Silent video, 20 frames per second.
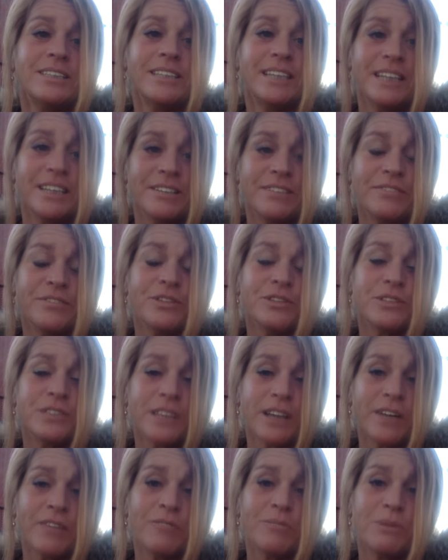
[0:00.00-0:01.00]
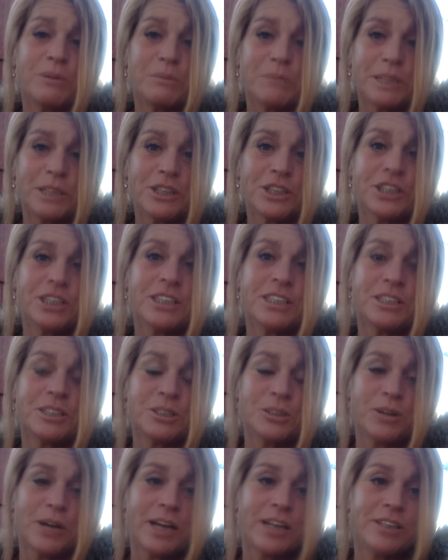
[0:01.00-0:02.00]
Give yourself permission to
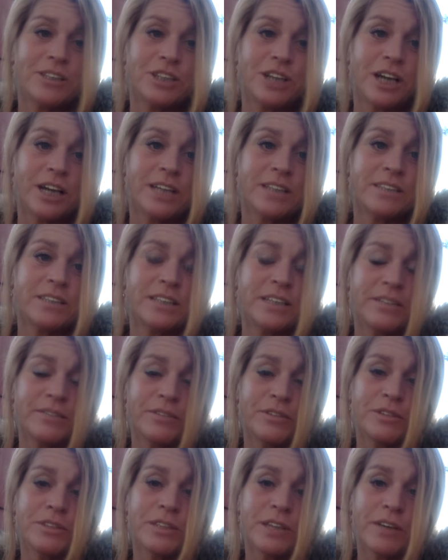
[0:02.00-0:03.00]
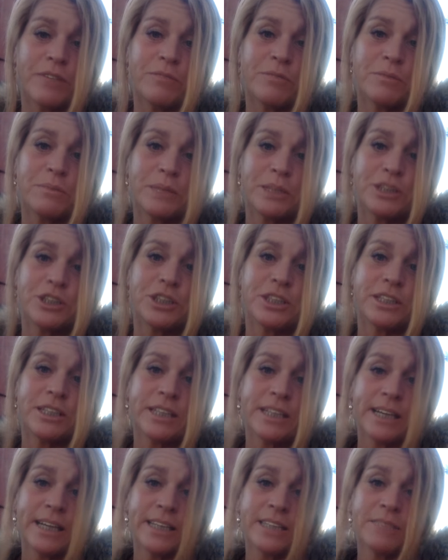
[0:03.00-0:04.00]
strategize. Give yourself permission
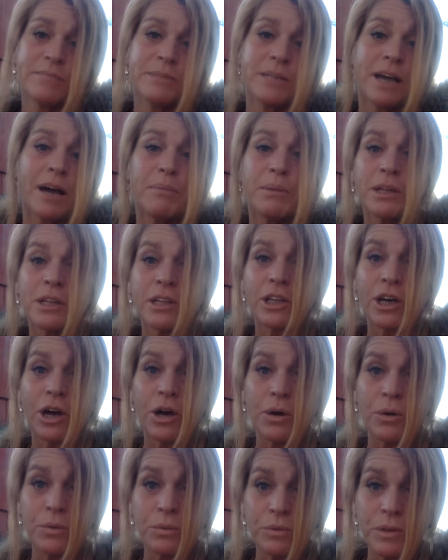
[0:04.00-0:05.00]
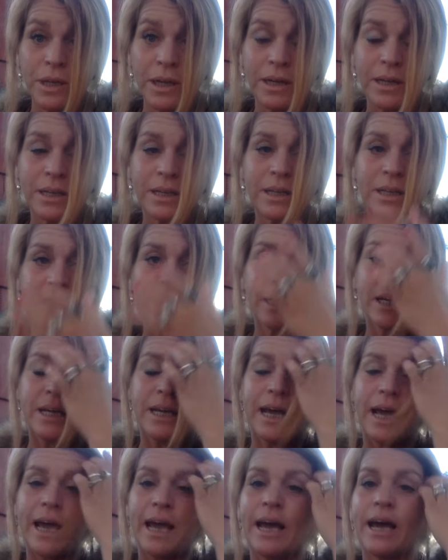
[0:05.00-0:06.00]
to take some time alone
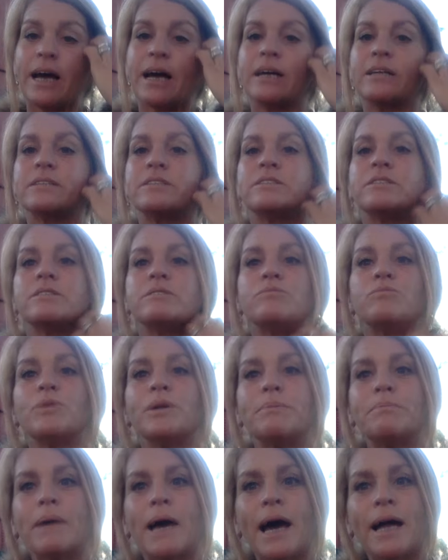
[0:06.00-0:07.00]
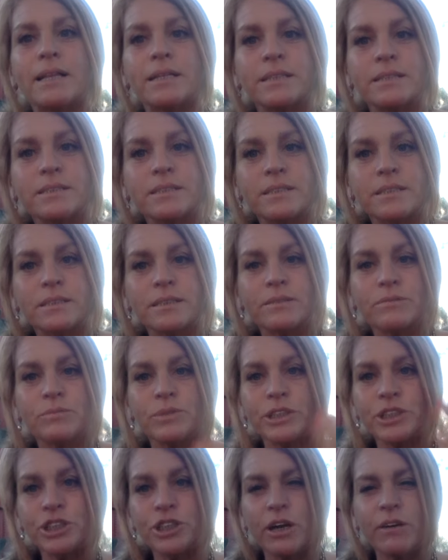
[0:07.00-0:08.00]
and rebalance,
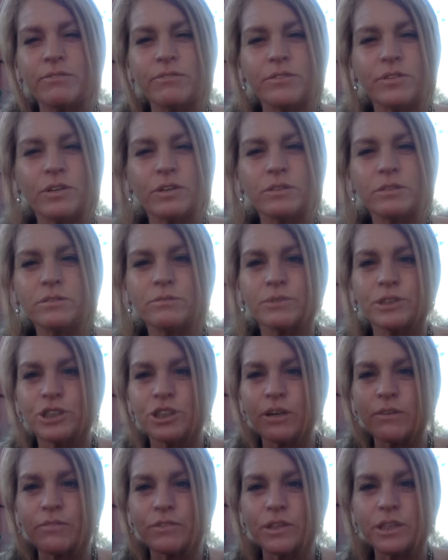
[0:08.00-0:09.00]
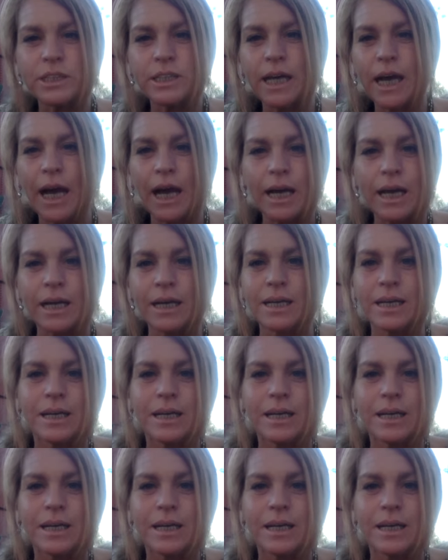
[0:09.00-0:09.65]
reshuffle, reshuffle the deck